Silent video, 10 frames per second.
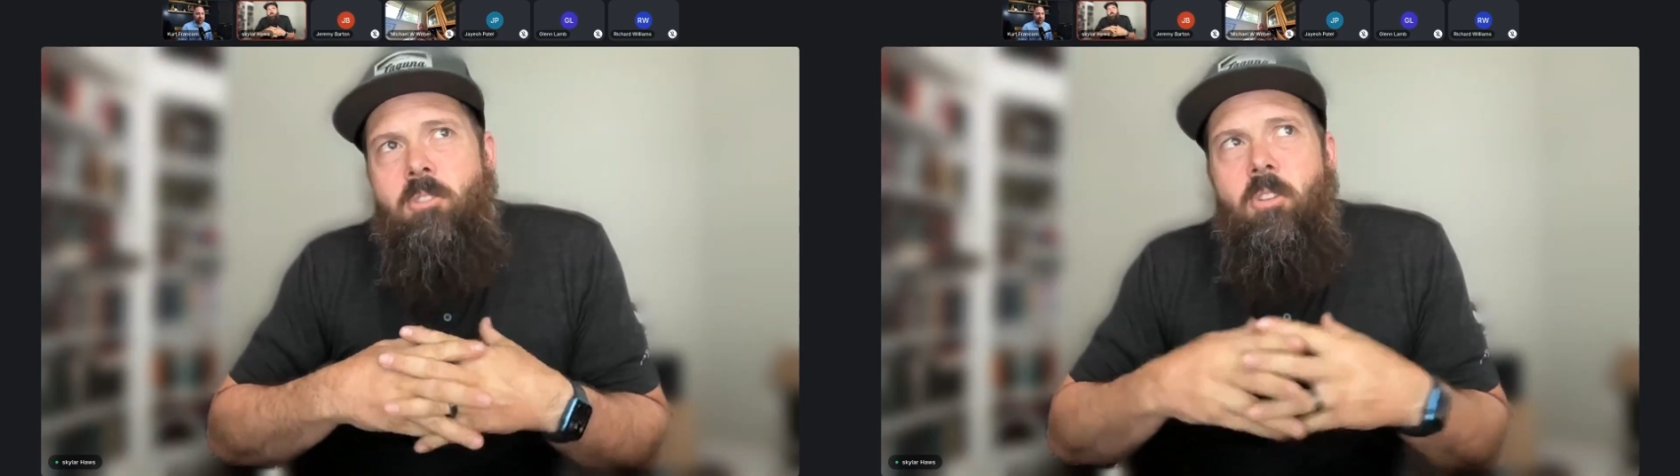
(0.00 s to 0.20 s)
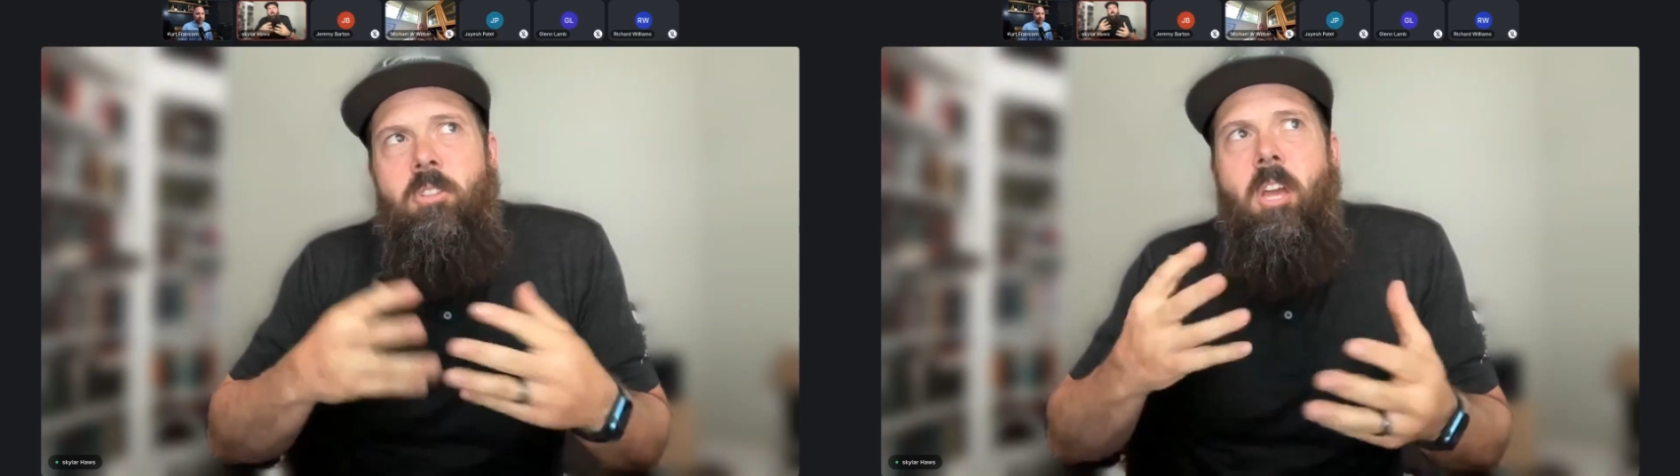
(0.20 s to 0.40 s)

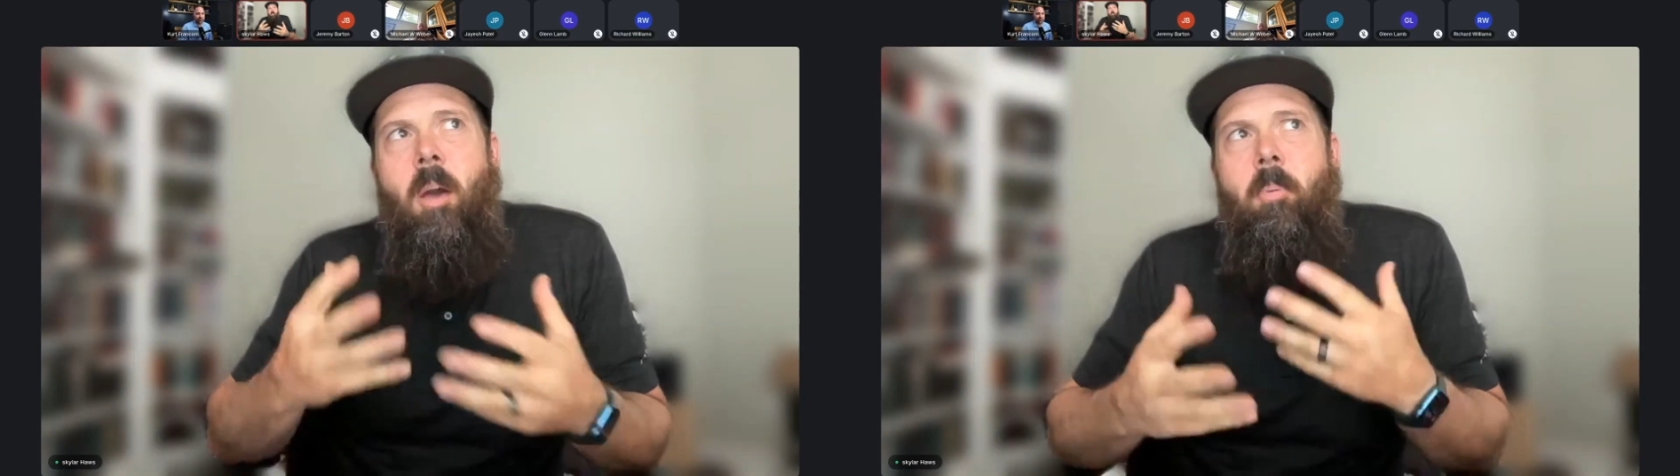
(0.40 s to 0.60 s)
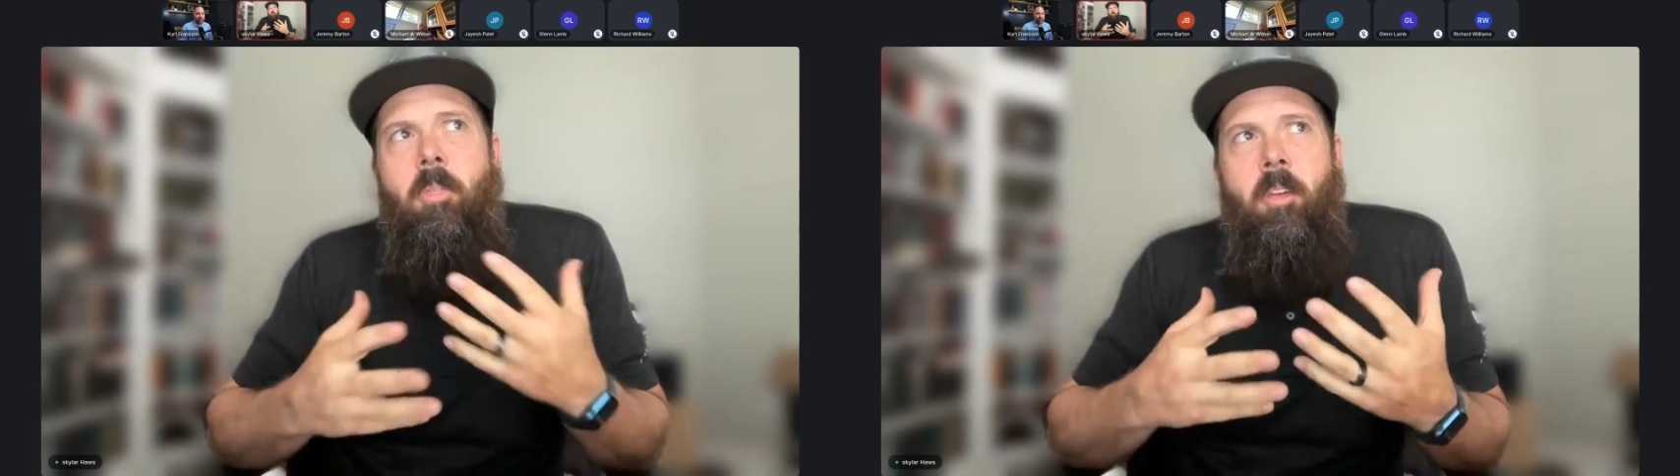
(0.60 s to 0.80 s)
a
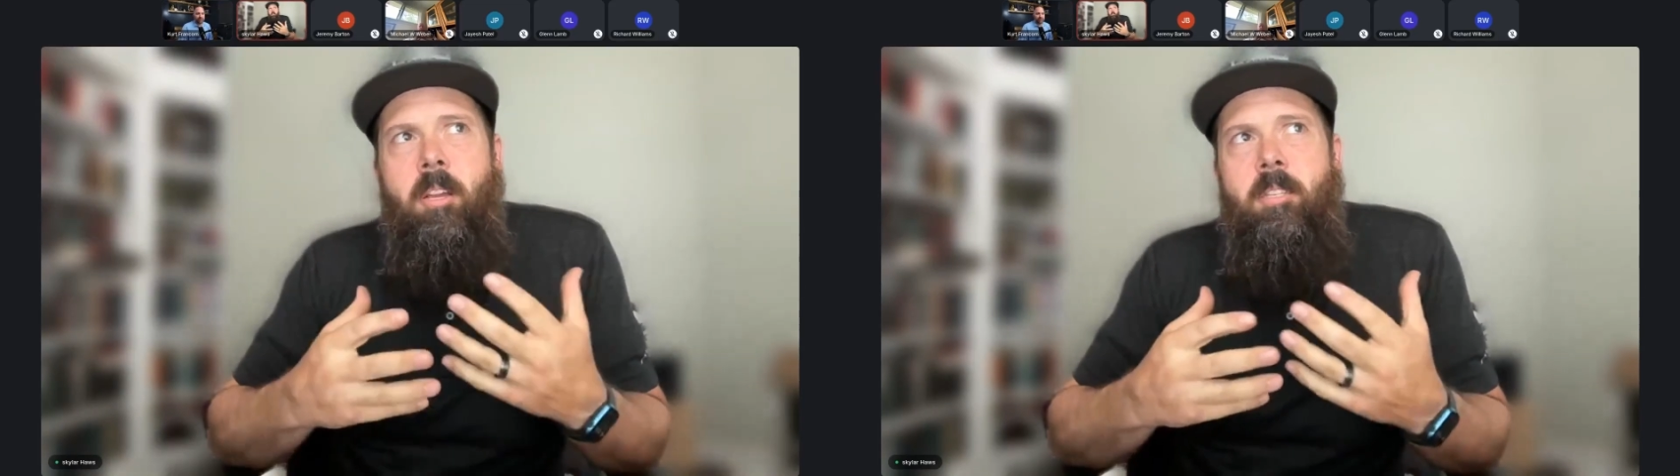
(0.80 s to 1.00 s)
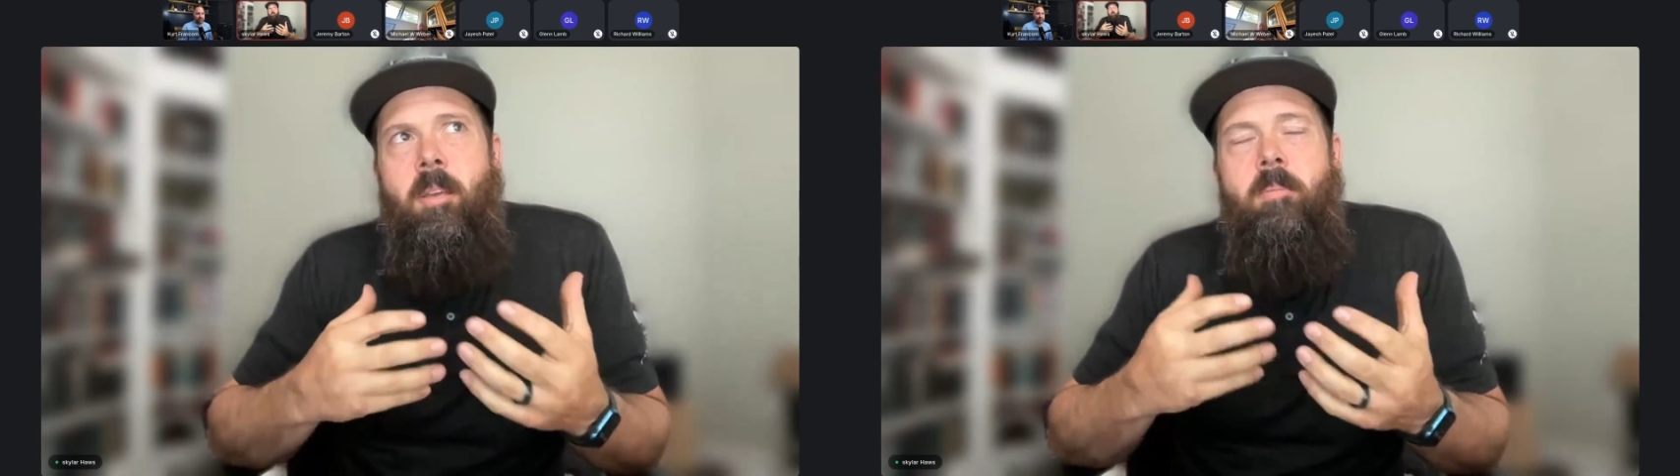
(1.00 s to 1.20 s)
couple
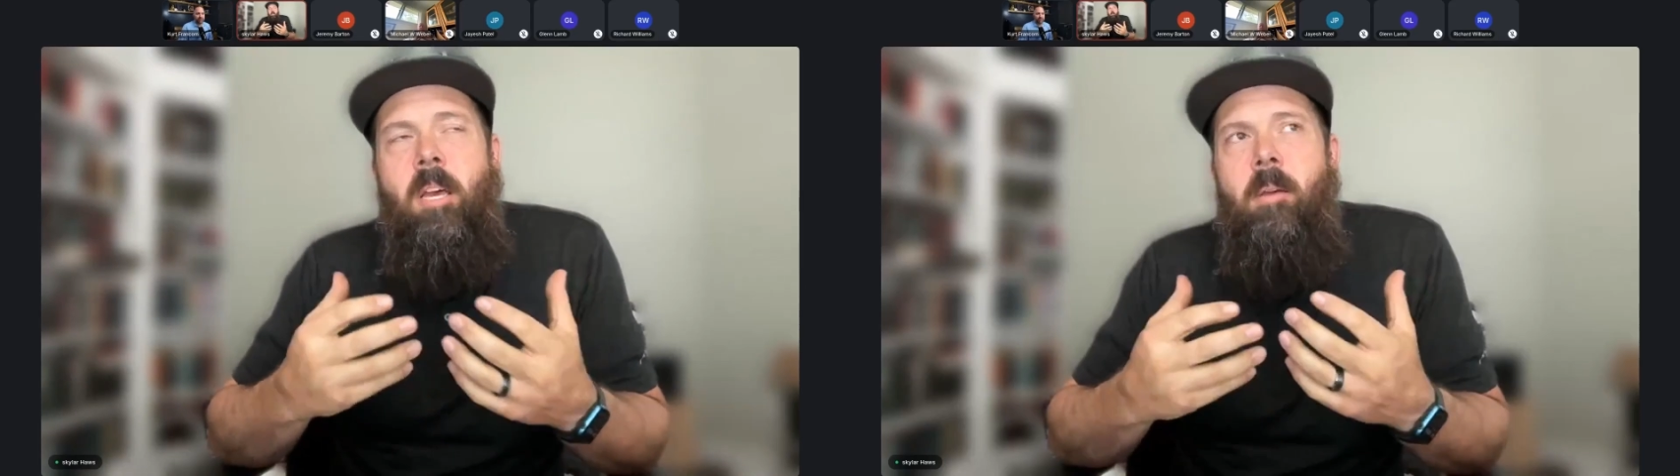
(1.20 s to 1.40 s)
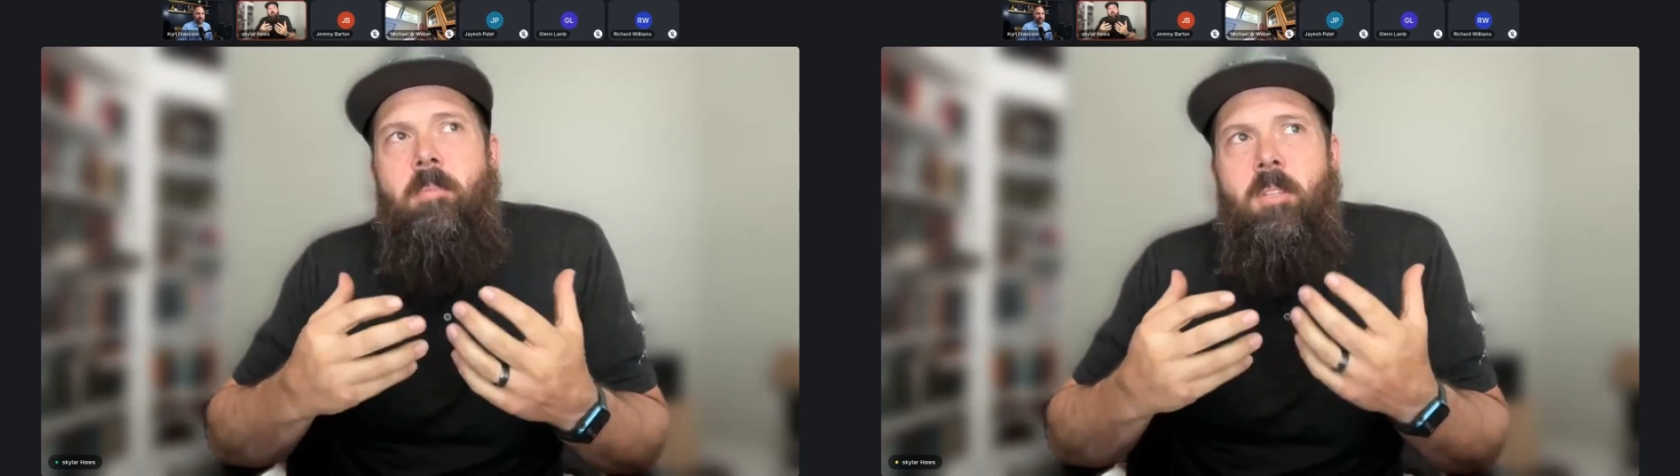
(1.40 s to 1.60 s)
things.
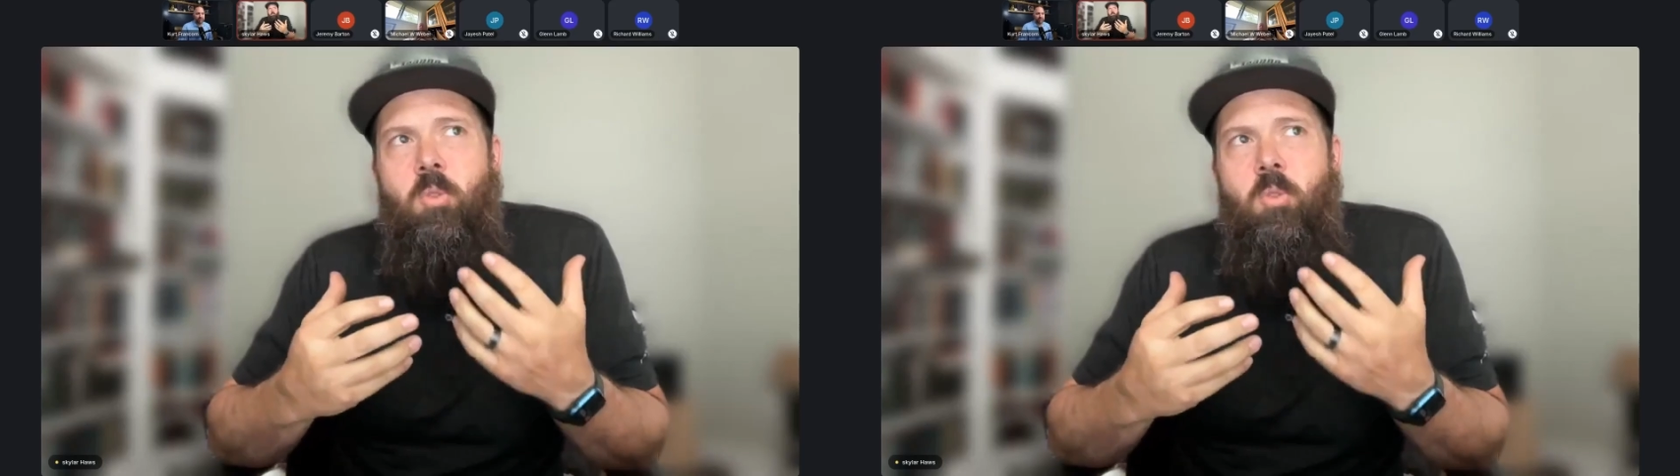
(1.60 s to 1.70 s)
Sometimes